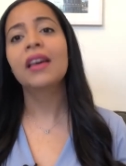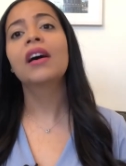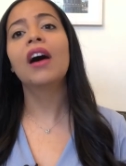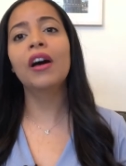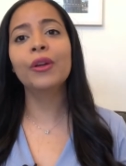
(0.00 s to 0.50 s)

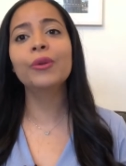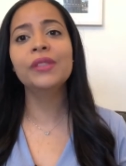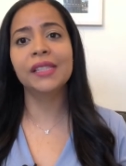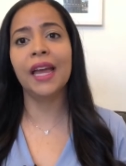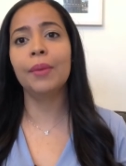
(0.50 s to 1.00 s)
Uncle
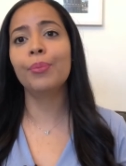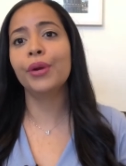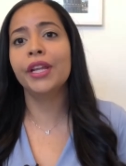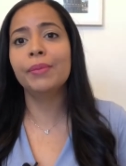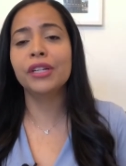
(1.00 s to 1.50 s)
Sam pretty
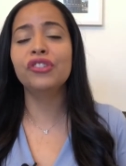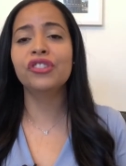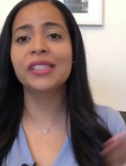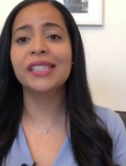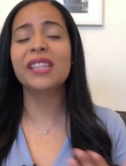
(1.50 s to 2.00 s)
much
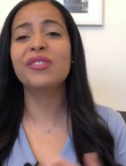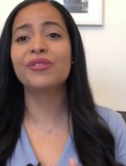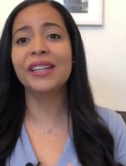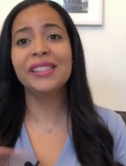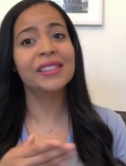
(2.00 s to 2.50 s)
just
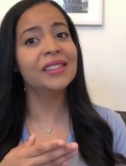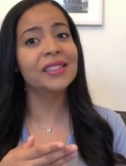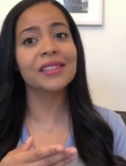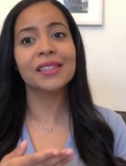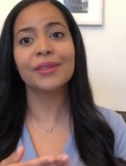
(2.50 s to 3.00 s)
erases
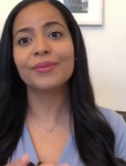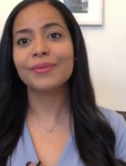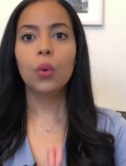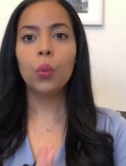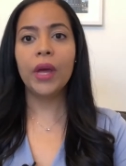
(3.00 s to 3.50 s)
it.
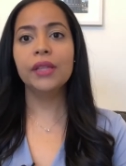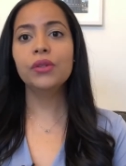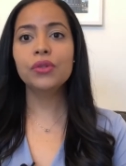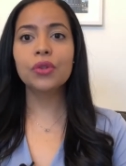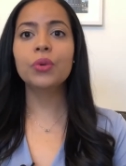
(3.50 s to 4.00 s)
When to
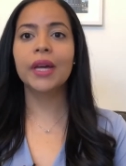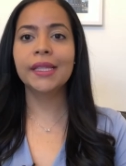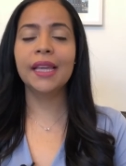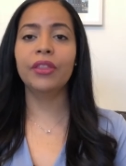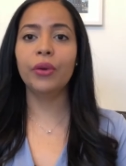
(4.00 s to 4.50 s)
do a
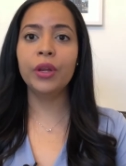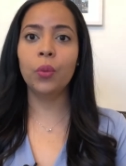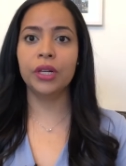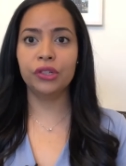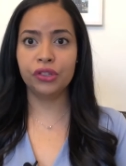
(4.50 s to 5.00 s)
1031
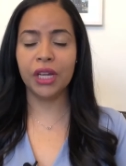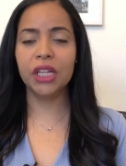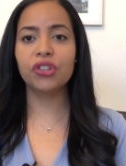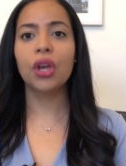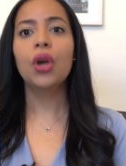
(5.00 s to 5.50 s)
exchange?
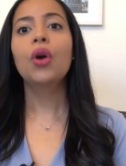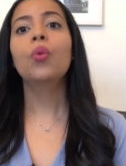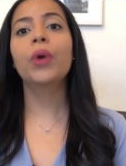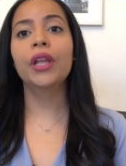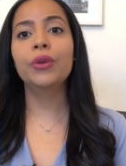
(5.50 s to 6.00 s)

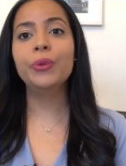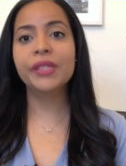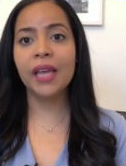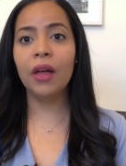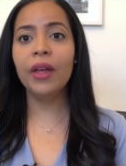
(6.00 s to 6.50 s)
When you
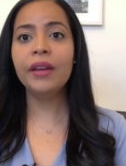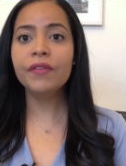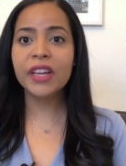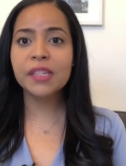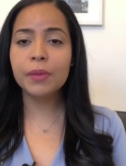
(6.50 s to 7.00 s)
sell an
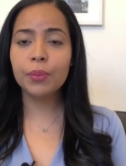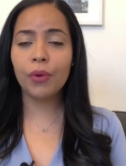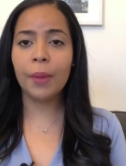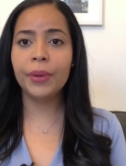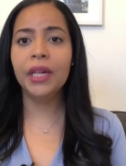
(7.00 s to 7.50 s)
investment
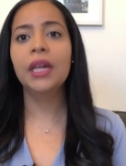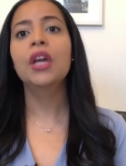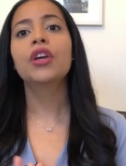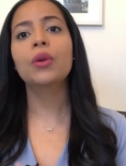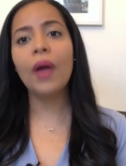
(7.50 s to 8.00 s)
property,
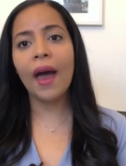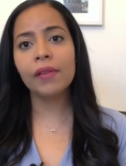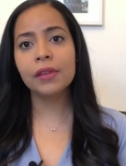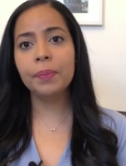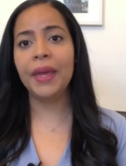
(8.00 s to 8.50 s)
you have to
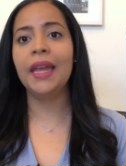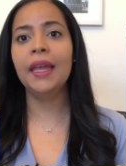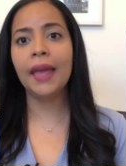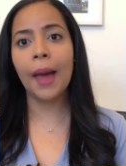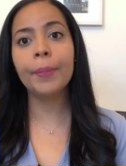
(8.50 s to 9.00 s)
pay
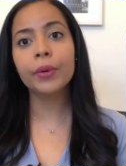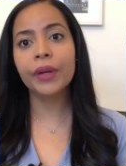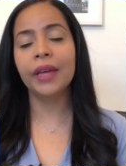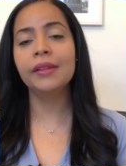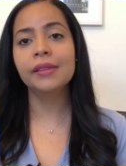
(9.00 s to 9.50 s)
capital
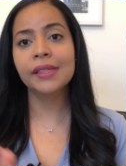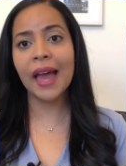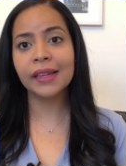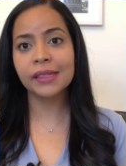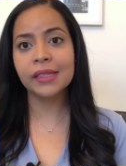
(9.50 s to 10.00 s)
gain
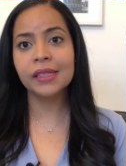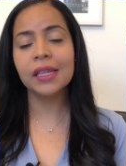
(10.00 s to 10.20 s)
taxes,